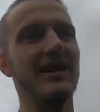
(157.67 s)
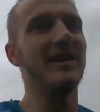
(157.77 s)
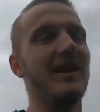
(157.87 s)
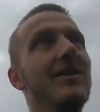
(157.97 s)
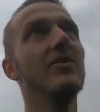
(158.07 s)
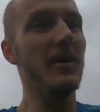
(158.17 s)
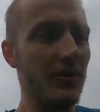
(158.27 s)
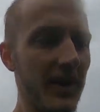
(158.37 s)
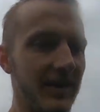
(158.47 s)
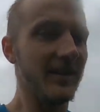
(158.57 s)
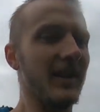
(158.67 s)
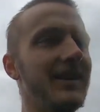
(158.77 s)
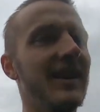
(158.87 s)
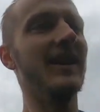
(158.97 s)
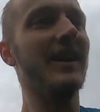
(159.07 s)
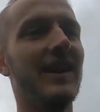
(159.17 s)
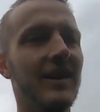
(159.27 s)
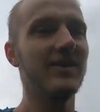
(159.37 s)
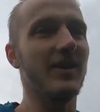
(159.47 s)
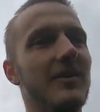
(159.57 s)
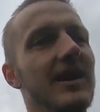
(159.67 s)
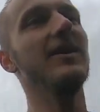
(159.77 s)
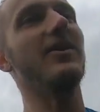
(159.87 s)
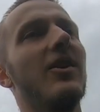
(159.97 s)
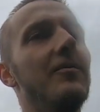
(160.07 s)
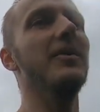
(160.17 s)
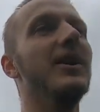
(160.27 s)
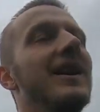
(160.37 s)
nicer scenery when the weather's nice, certainly when you get the top bit.